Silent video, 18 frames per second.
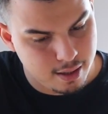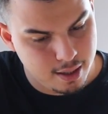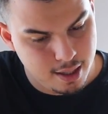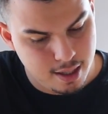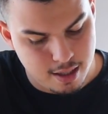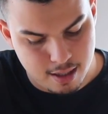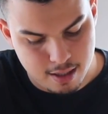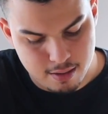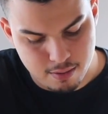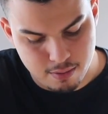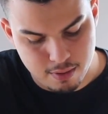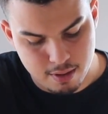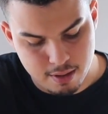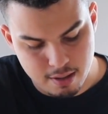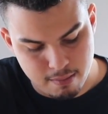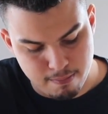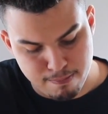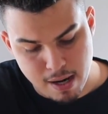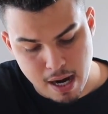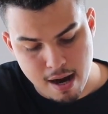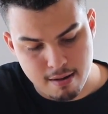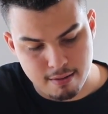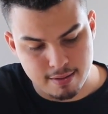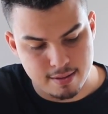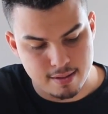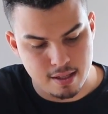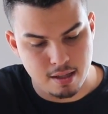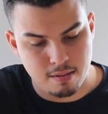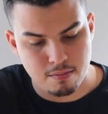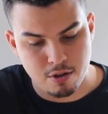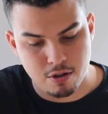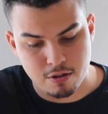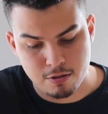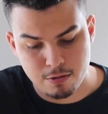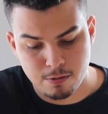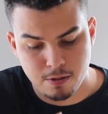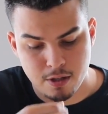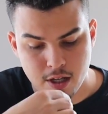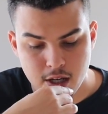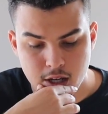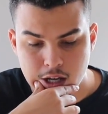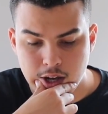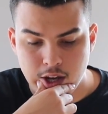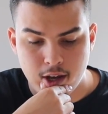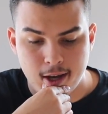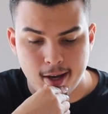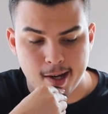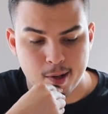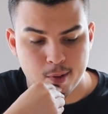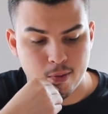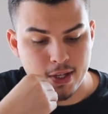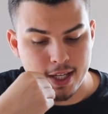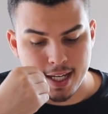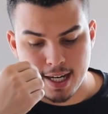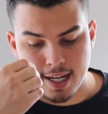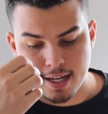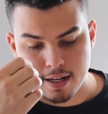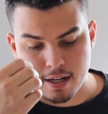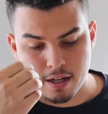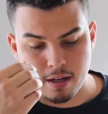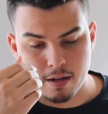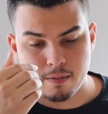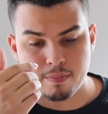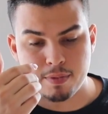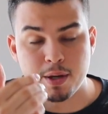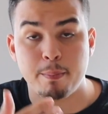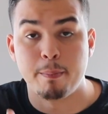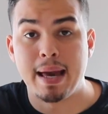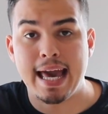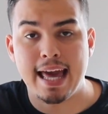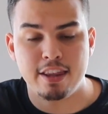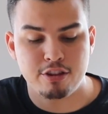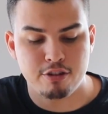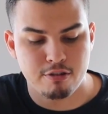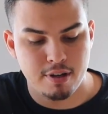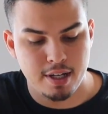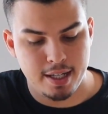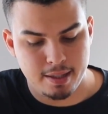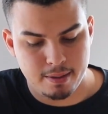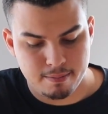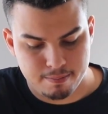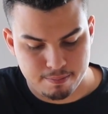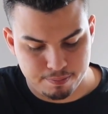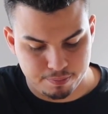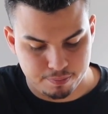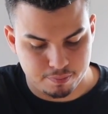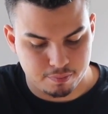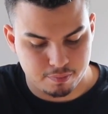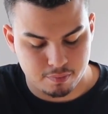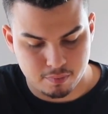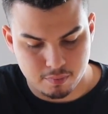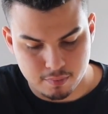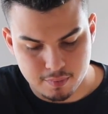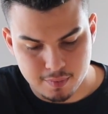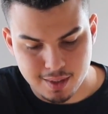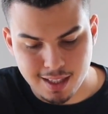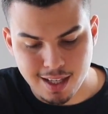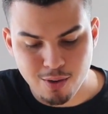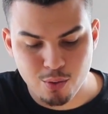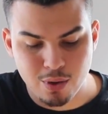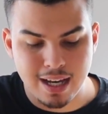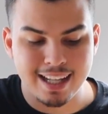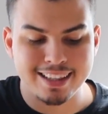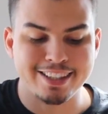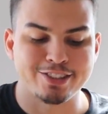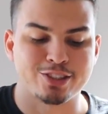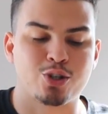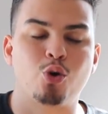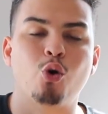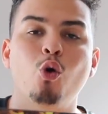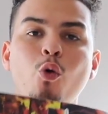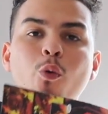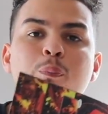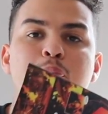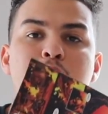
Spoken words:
Yeah, we got Baron Zemo. We got the Mandarin. We got this cool